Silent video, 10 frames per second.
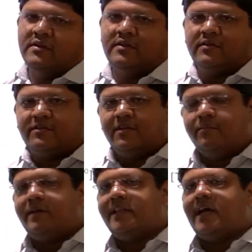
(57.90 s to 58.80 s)
This is
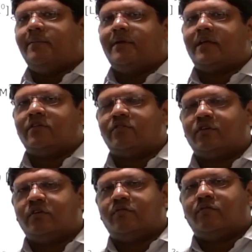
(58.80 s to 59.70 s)
simply the
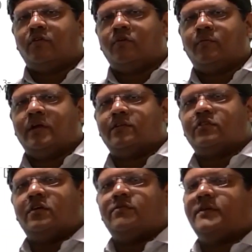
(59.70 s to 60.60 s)
application of
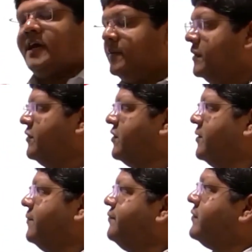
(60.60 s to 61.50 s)
formulas of
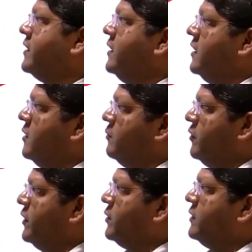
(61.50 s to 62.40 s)
dimension.
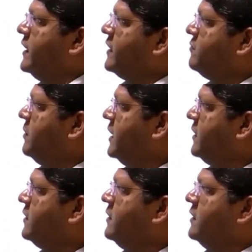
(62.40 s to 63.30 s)
Moving to the next
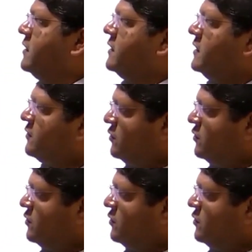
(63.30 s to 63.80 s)
part, this